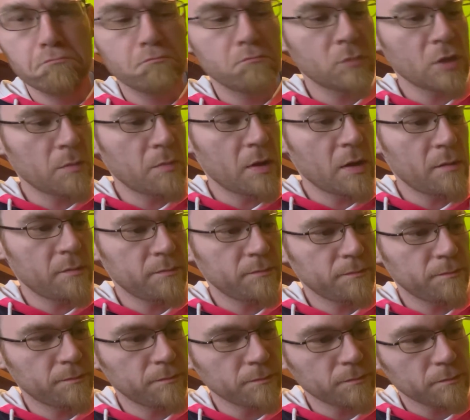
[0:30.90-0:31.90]
Not bad.
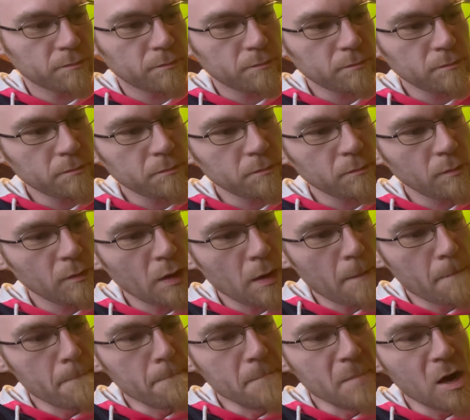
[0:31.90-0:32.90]

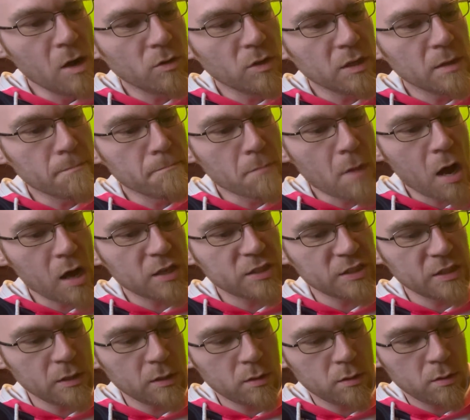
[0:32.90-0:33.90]
Melted
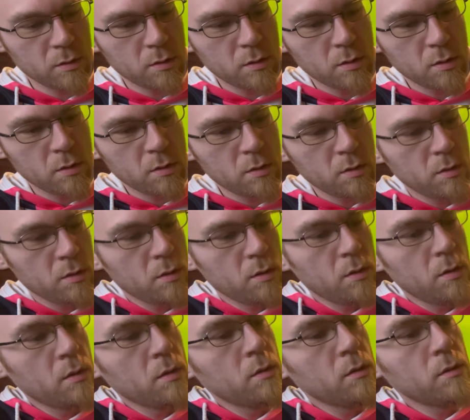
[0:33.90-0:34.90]
Moxie.
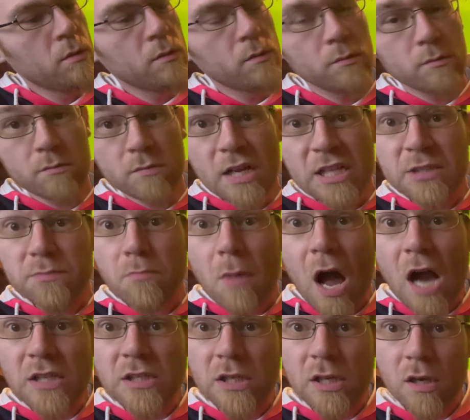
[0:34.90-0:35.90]
It's
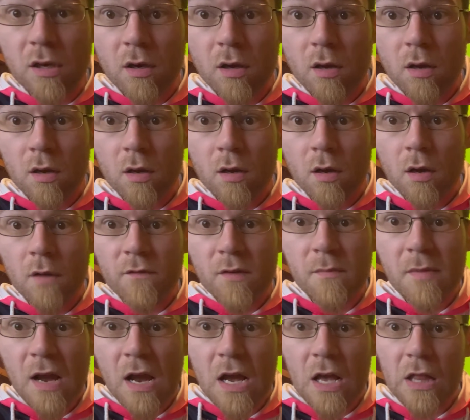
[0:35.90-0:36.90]
Moxie from
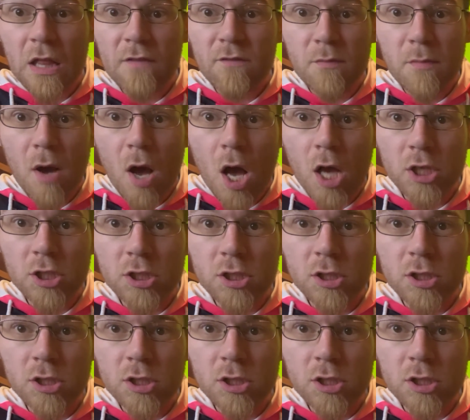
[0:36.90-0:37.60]
Hell of a Boss.